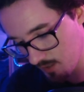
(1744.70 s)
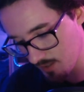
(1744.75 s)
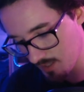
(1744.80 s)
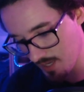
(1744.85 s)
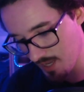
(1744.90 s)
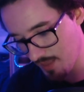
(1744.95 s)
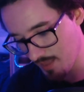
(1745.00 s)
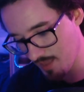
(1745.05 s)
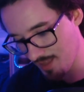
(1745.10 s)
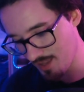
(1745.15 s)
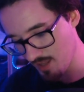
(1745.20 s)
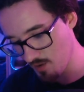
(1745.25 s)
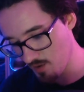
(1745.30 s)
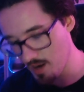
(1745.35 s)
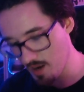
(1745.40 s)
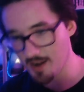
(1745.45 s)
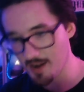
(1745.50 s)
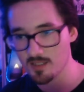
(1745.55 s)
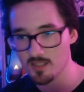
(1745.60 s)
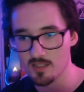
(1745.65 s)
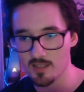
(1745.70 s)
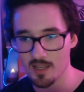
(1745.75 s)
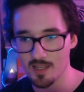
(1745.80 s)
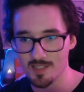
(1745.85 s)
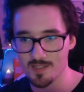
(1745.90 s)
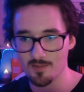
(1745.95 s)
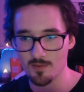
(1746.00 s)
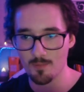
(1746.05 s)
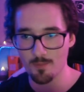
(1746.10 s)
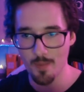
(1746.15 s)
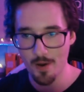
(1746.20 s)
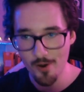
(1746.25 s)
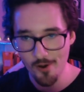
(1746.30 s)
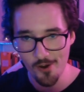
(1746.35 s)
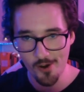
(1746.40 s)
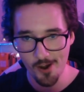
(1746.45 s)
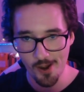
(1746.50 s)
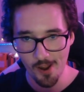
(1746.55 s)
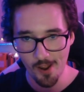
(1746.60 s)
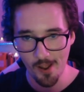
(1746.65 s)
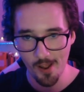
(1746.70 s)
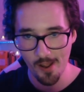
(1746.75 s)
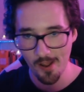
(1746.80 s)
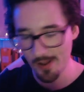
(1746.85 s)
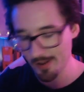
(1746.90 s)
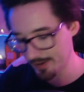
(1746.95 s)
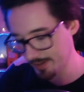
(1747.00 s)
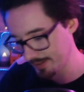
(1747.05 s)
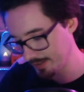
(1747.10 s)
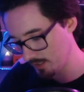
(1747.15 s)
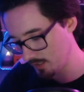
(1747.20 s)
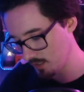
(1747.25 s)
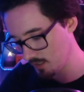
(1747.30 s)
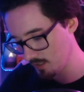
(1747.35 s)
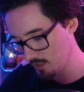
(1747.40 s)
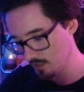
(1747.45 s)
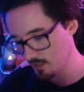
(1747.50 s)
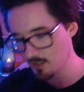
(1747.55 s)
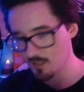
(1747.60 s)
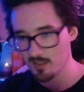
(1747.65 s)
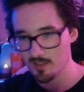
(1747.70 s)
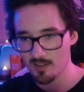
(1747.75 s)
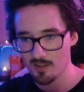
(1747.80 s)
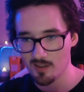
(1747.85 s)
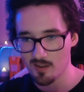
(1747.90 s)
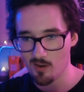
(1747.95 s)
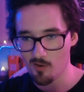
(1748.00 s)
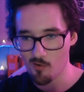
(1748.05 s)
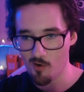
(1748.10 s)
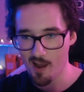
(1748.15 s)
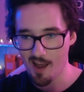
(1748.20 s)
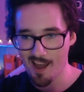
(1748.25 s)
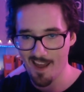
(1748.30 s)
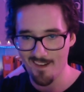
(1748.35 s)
in the United States of America. Alright.